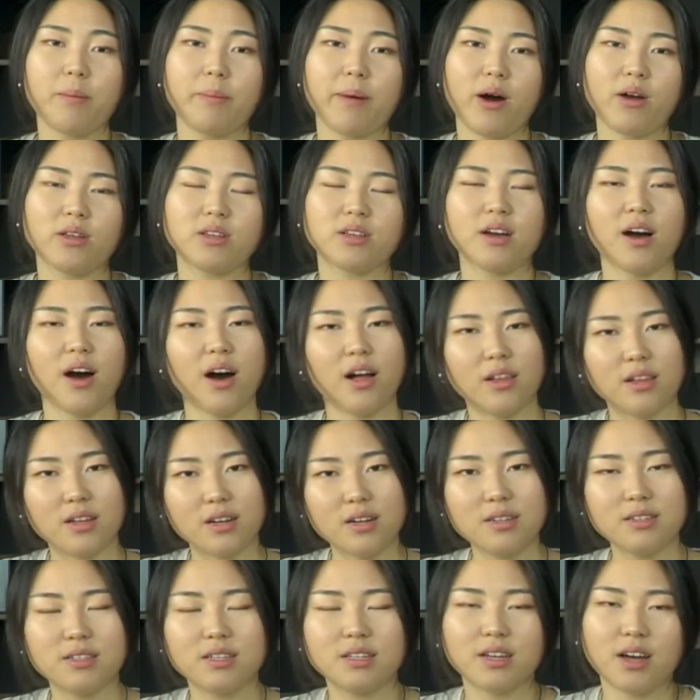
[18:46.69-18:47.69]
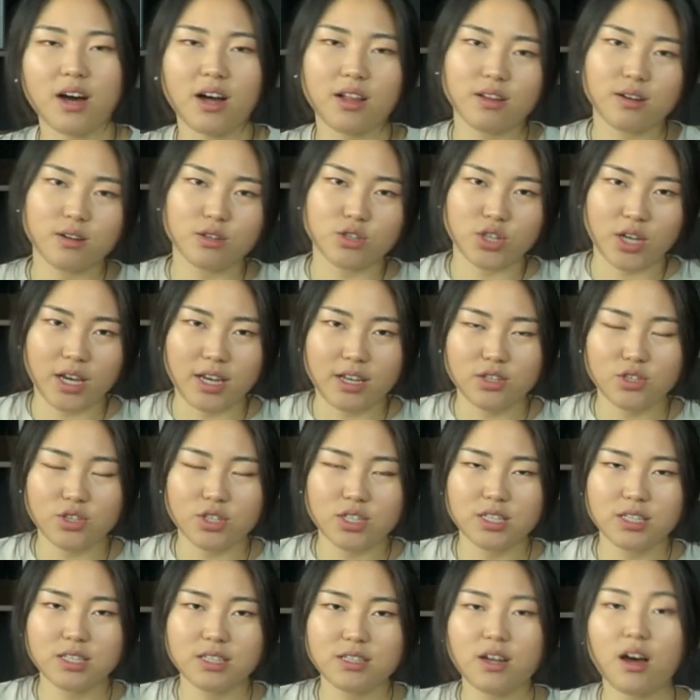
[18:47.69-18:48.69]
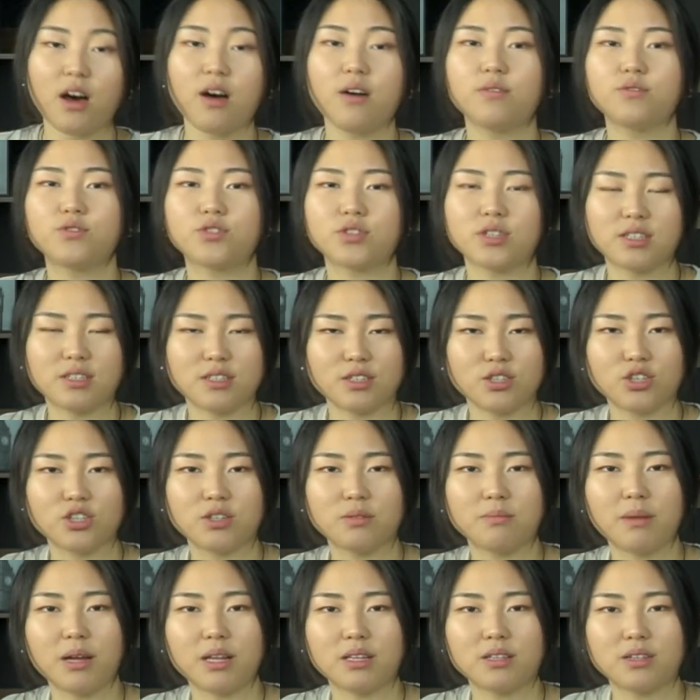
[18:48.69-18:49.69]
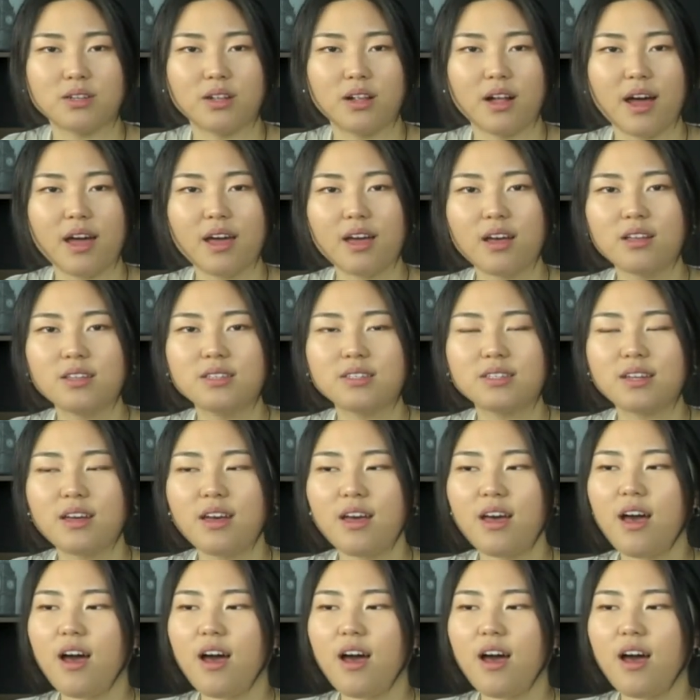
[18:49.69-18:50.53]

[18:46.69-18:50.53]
about colors and color changes of transition metal ions